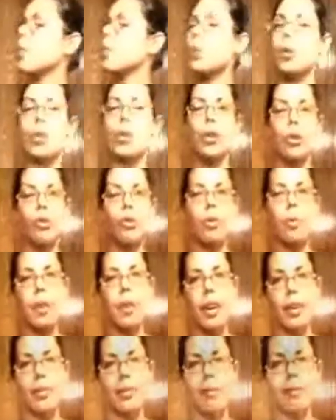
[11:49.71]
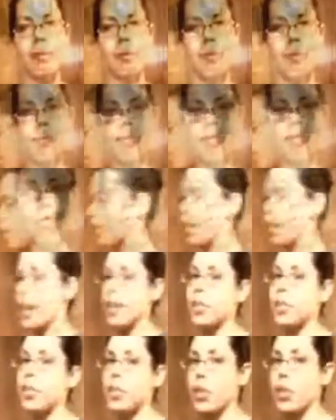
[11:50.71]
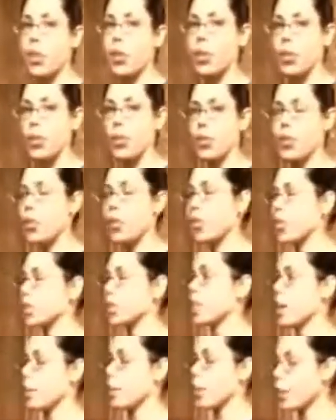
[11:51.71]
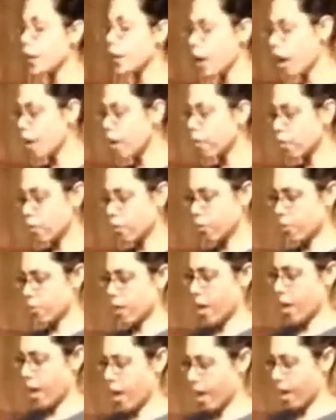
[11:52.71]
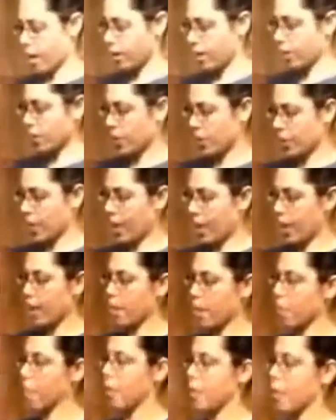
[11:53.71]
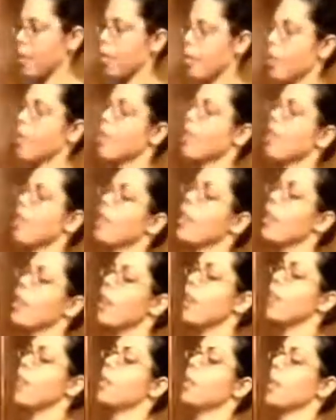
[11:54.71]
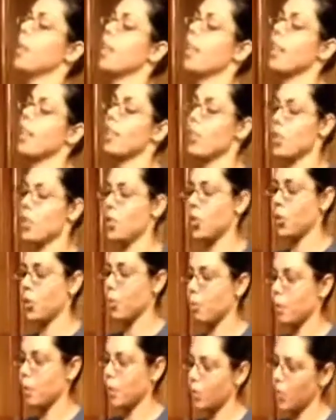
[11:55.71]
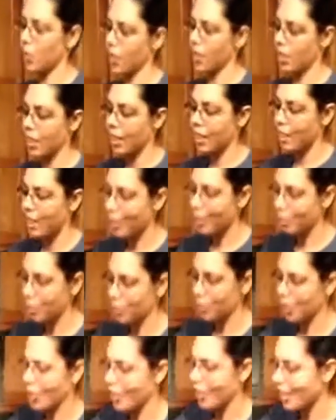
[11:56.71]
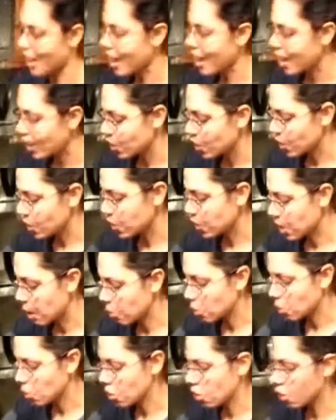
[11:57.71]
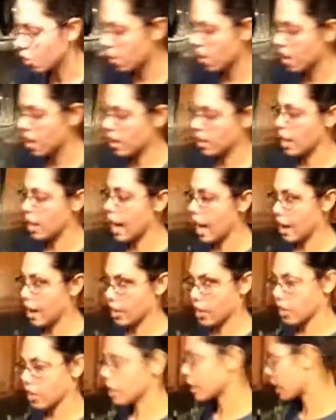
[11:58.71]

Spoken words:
we'll go from there. All right, so the timer went off, and it's time. Oh my God, it's so amazing. I'm sorry. So it's time to go ahead and add the